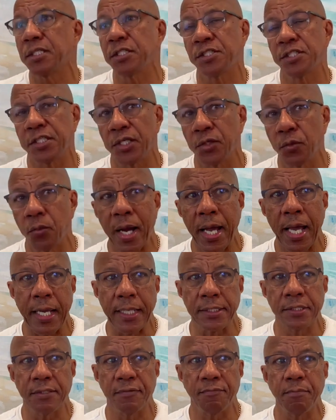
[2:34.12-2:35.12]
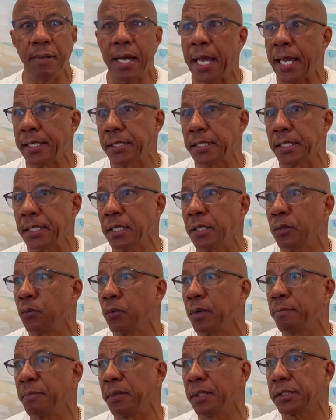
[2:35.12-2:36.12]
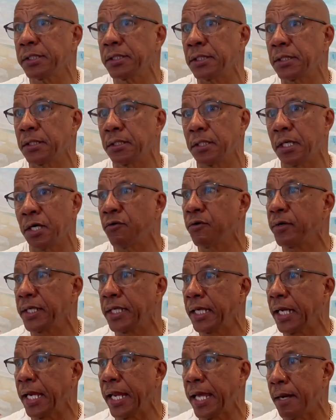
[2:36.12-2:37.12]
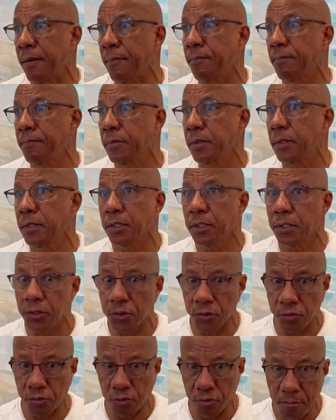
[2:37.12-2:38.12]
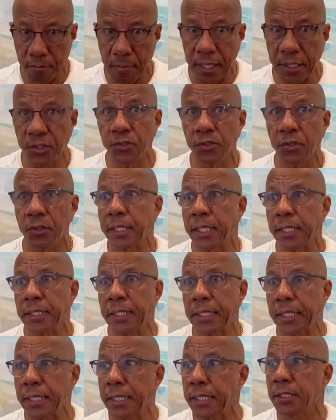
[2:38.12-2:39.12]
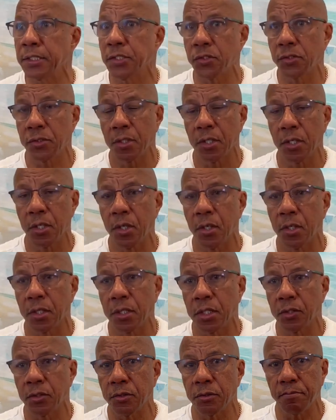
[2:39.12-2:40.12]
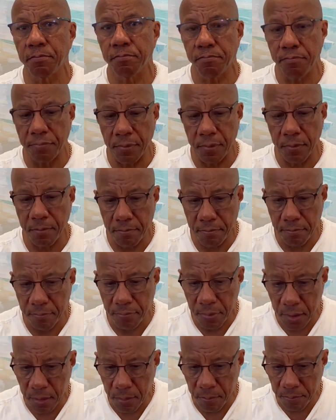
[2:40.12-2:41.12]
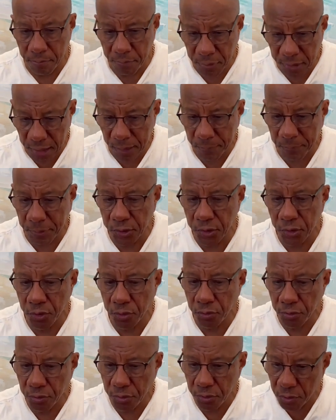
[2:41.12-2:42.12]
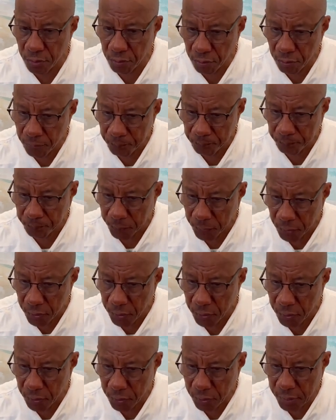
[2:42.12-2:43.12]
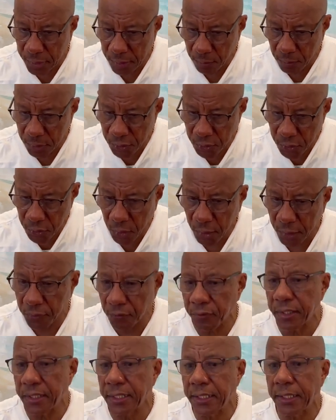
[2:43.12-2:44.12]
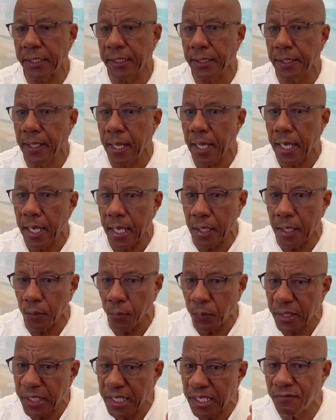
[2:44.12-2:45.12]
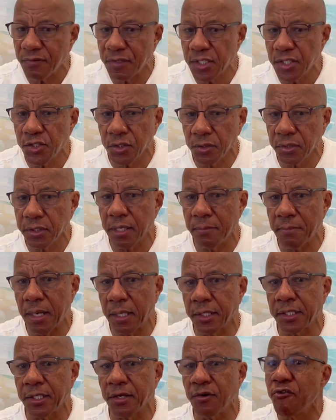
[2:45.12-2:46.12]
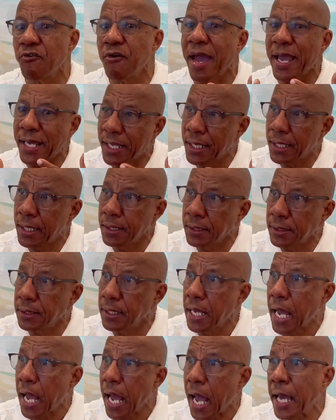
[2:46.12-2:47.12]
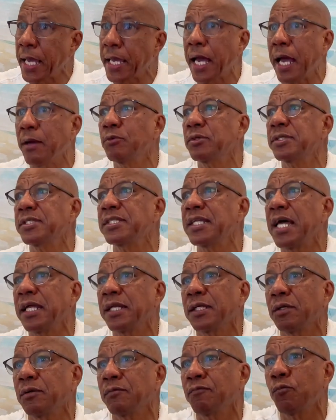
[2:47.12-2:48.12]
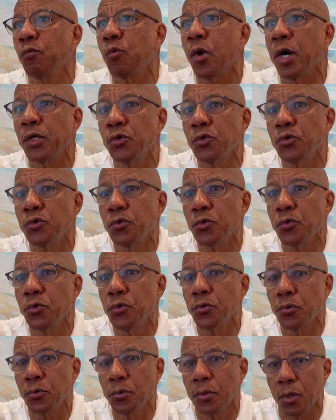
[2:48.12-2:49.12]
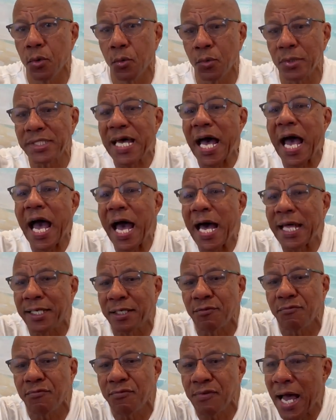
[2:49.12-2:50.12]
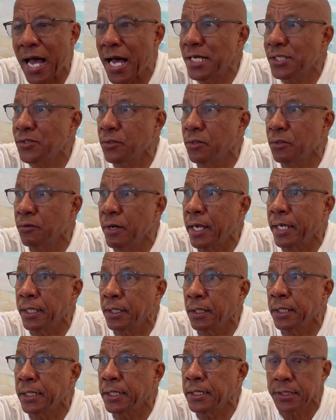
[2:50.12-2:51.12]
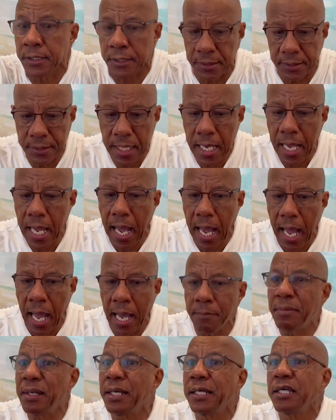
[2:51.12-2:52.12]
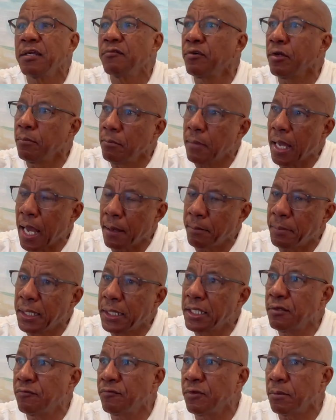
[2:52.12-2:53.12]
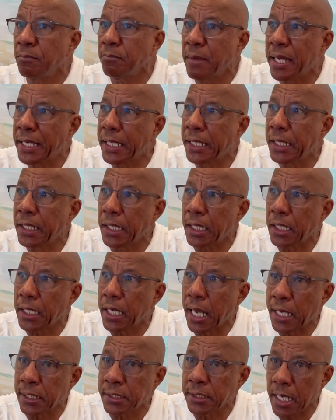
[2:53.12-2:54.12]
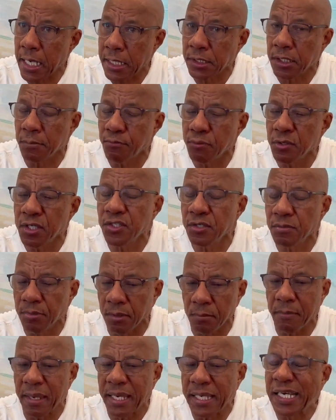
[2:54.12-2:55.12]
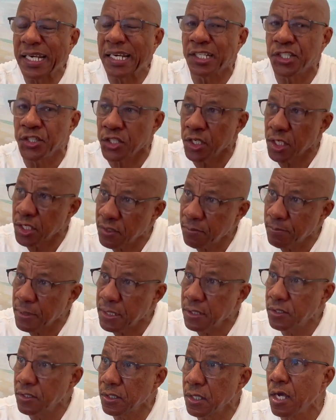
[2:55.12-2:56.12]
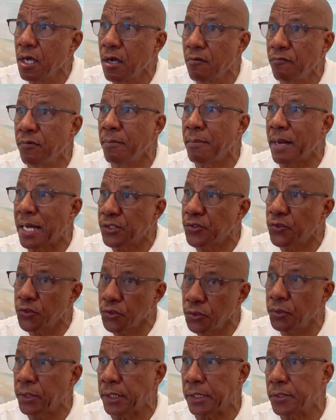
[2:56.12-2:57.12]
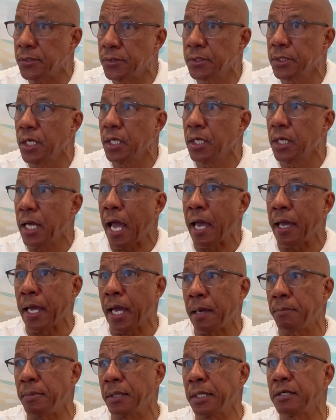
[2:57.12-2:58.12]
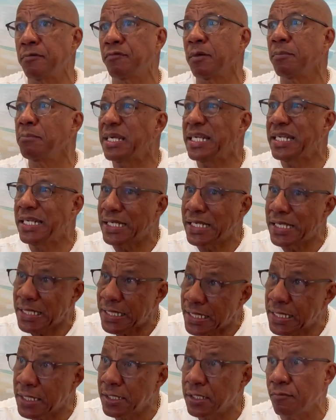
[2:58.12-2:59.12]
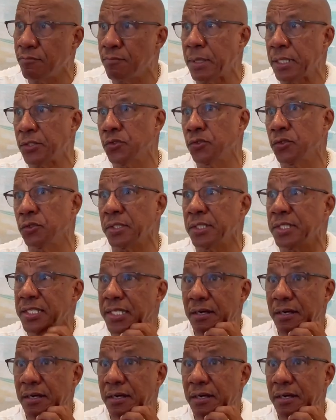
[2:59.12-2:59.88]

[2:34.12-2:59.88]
Gene Wise of Pine Key, and we built a reading lab to make sure that the kids could be able they were taught reading. We even took them out of the regular. I was not one who was hard and fast on regulations. I believed in making, as a principal, making adjustments for my students. I believe in meeting the needs of my students.